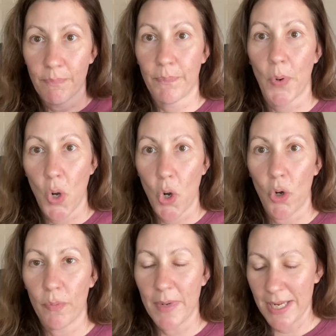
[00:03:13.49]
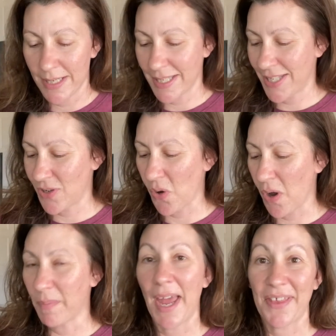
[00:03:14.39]
booming
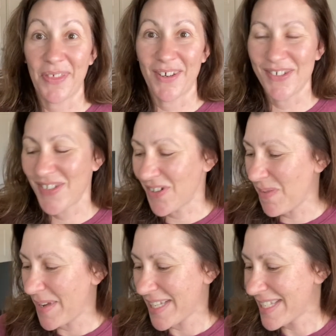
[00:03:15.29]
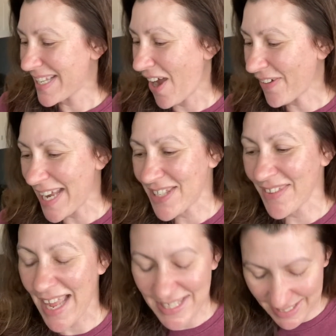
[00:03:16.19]
storm like Thunderstorm is. Okay, so
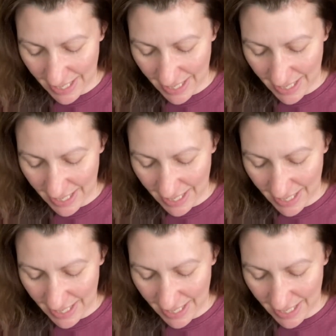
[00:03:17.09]
that's